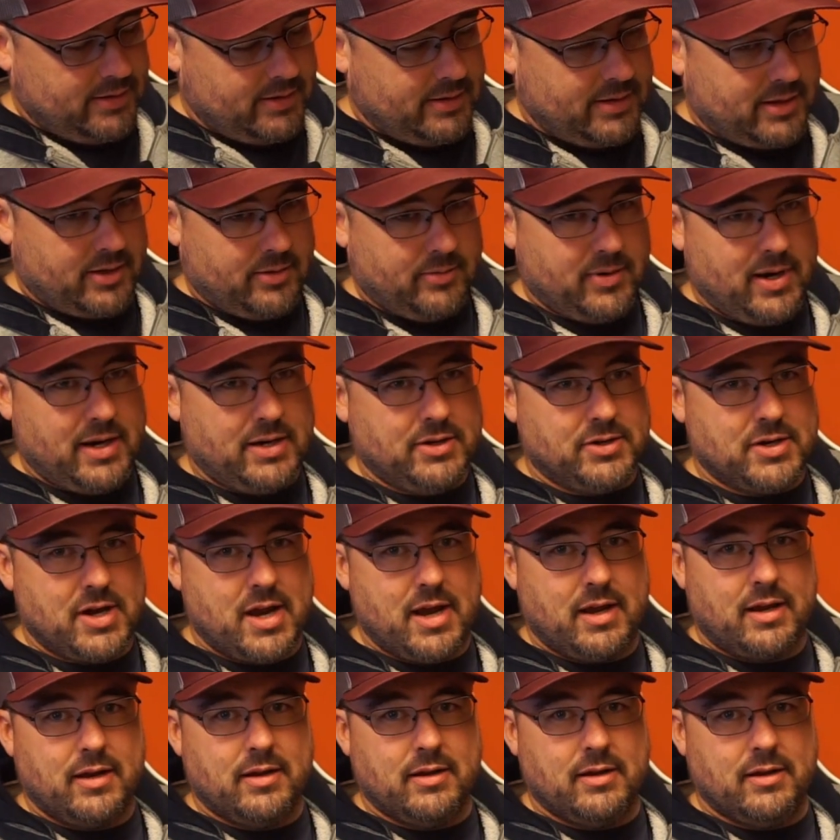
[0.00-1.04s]
like a rain
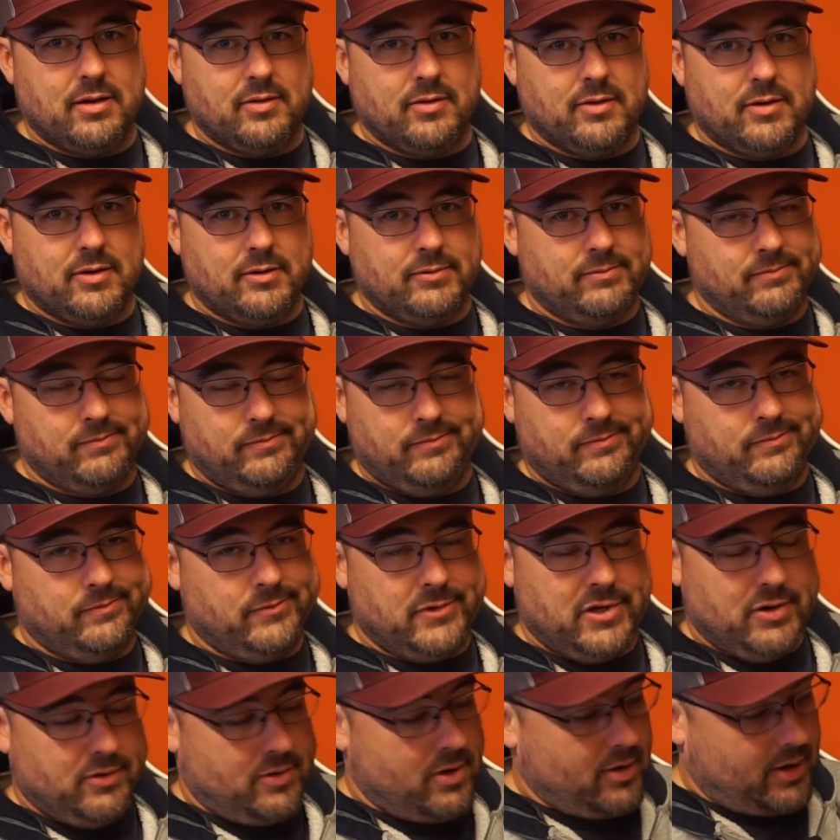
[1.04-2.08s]
jacket, or
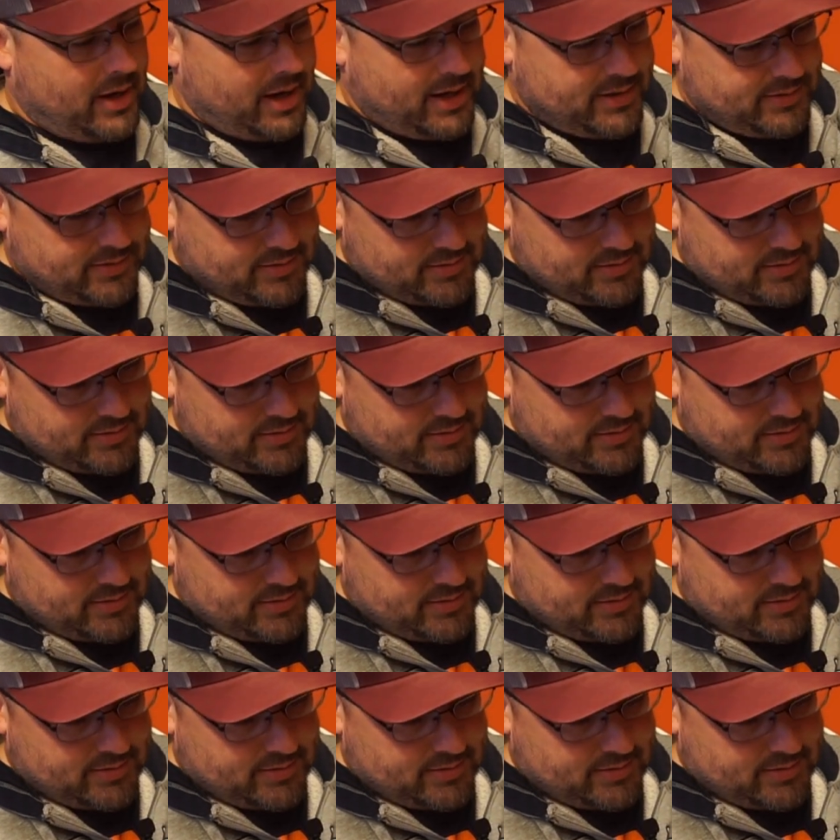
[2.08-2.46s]
all kinds of